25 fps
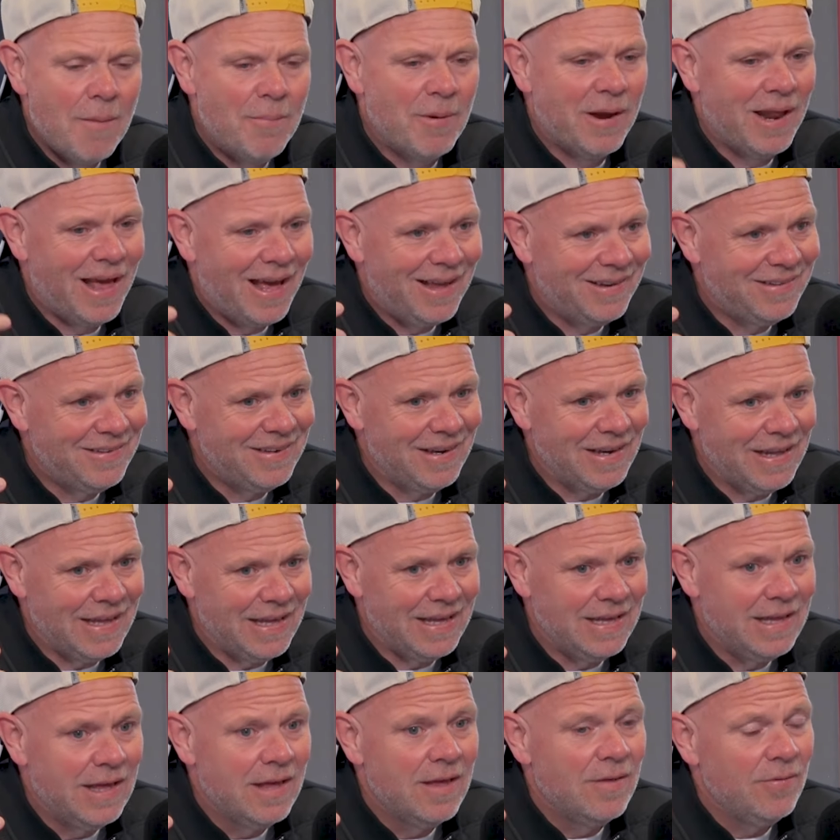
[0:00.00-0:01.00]
But
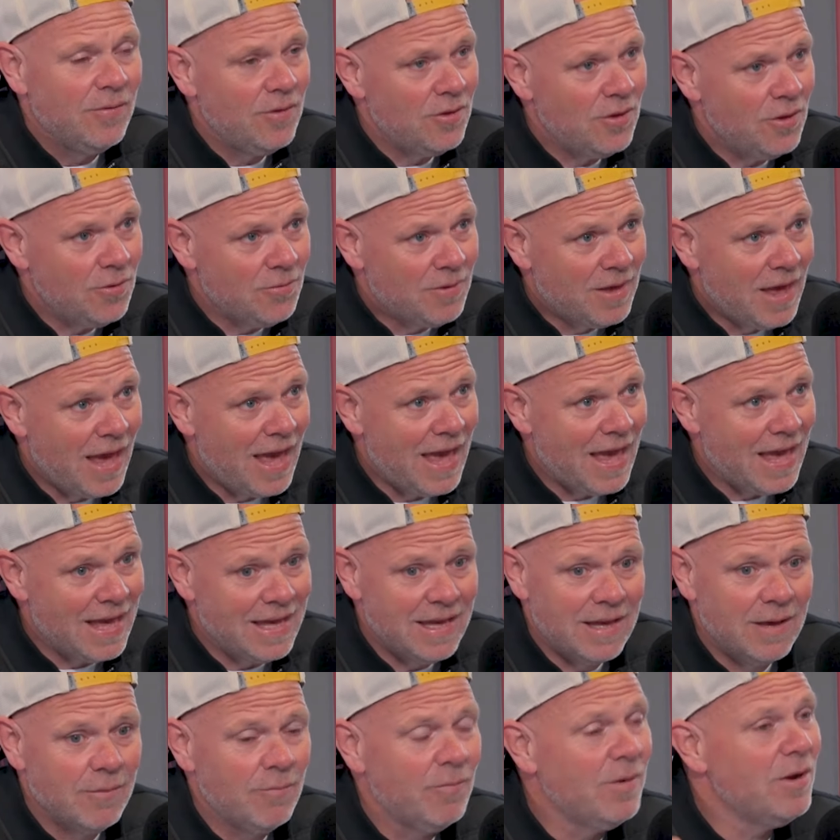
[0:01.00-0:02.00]
actually, the
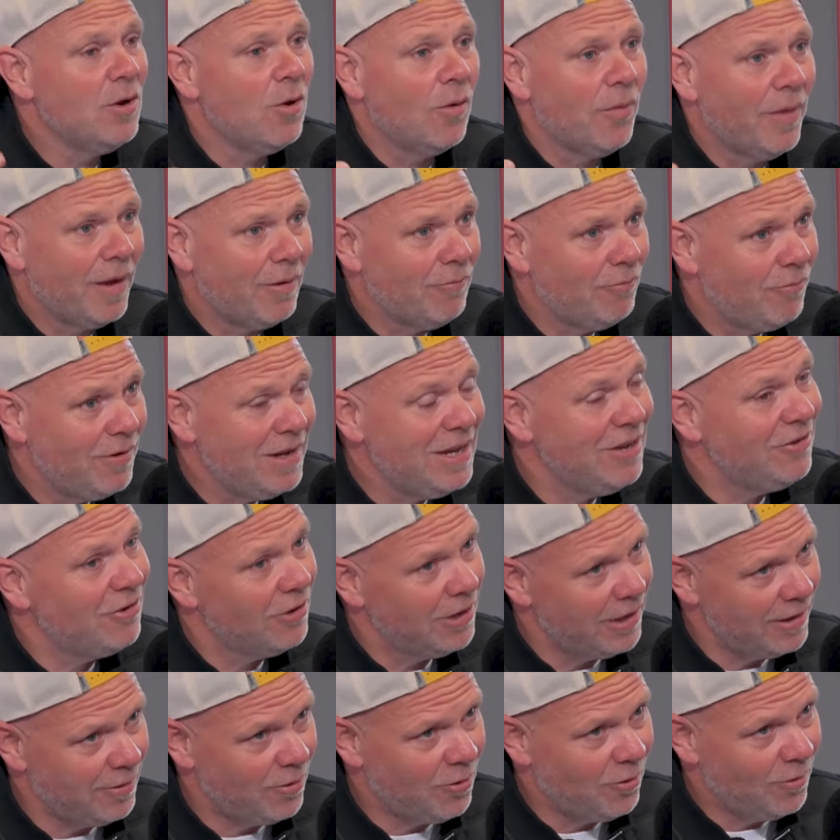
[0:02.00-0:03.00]
UK, we're not that
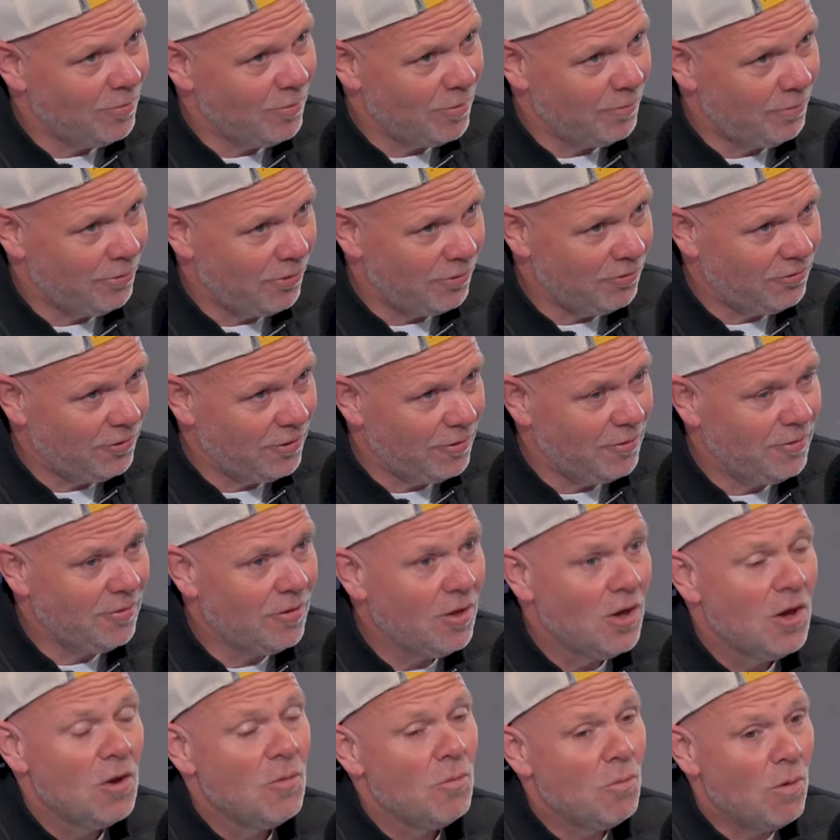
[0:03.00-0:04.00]
regional in terms of
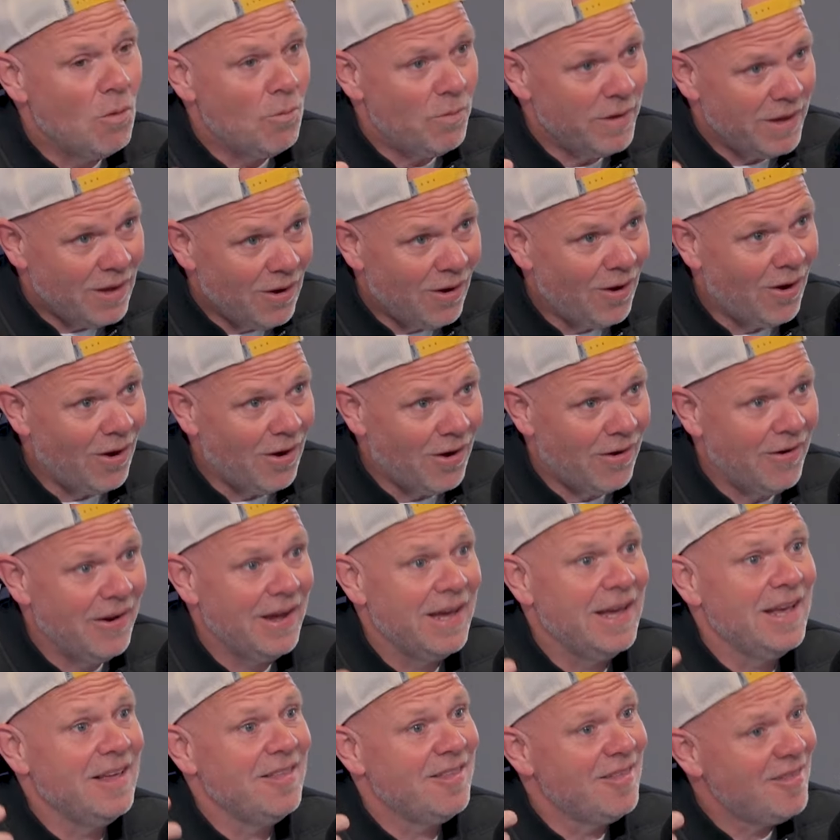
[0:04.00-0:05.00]
produce. What we
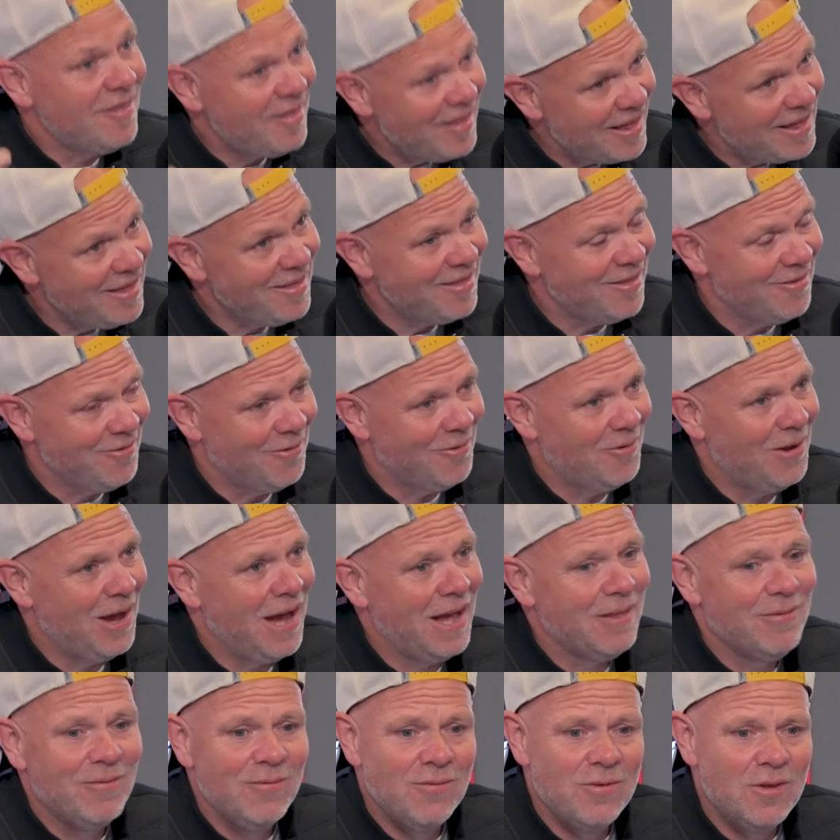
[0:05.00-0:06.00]
are is seasonal.
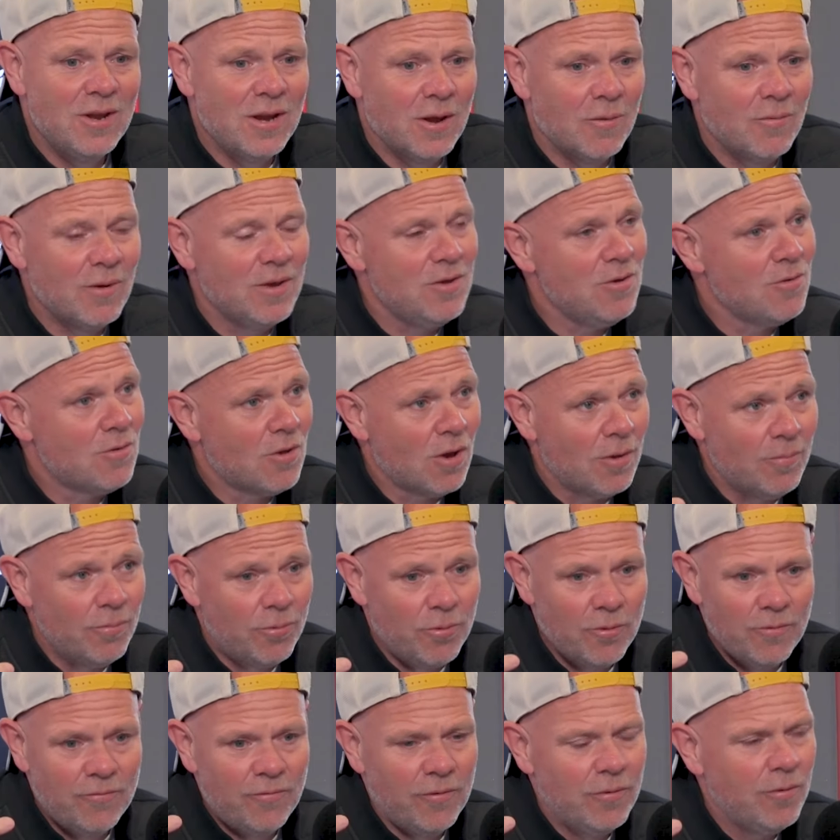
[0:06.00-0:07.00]
And, when you come
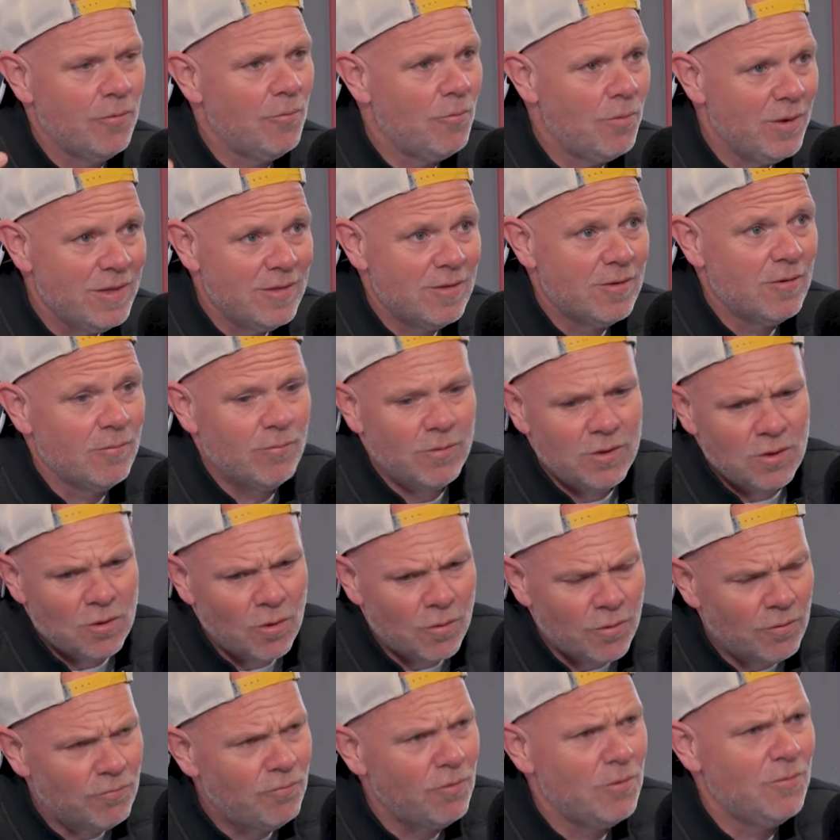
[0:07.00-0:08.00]
through for the winter, where you've
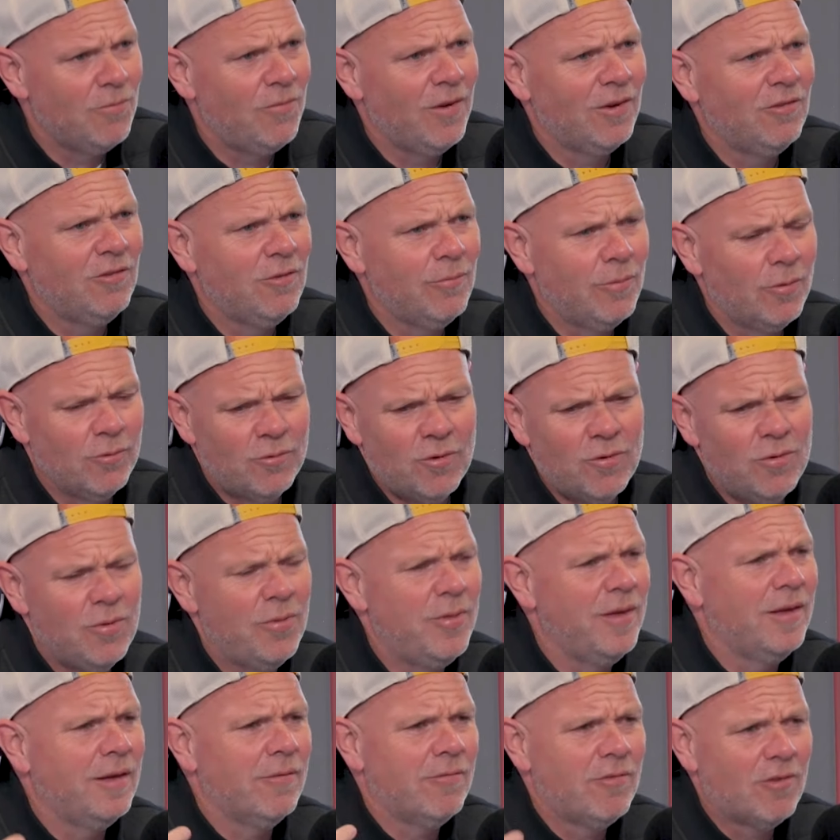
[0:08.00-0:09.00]
got the root vegetables and
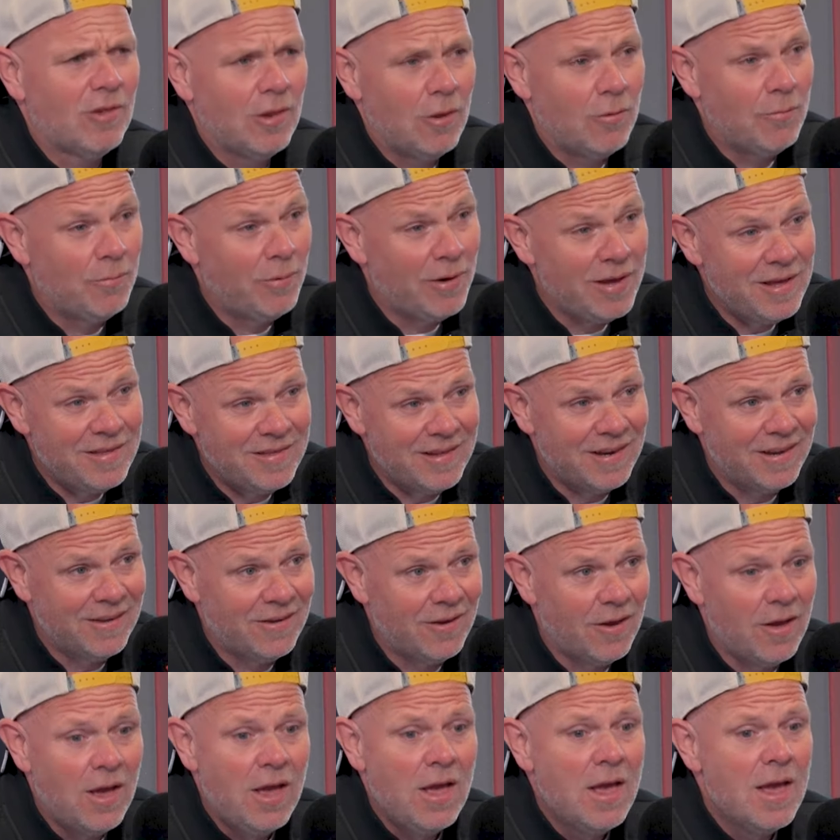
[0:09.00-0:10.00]
you think of slow braising
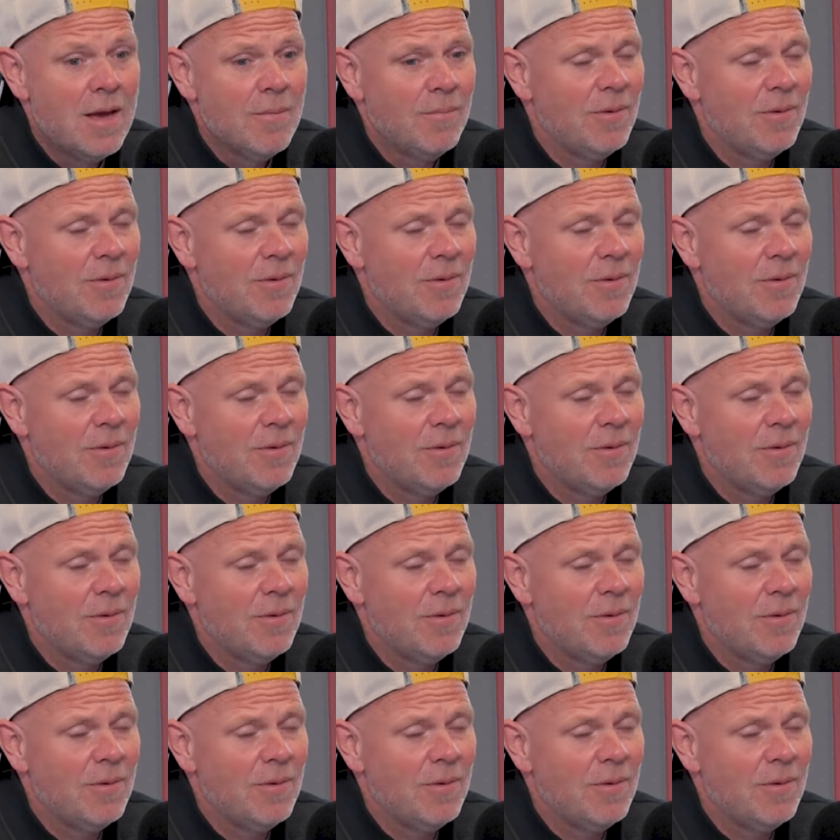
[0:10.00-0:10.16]
and cut.